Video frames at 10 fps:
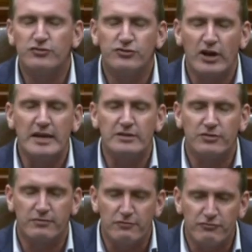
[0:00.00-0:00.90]
change
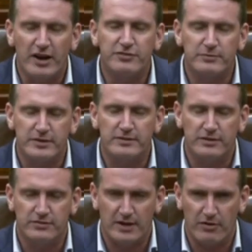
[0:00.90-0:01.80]
of investment in
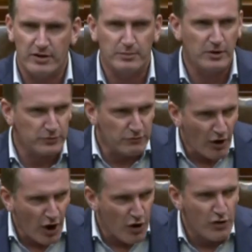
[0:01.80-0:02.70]
this area because we've
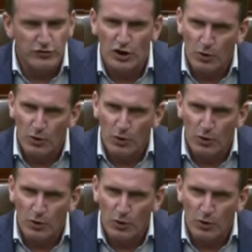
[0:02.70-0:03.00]
heard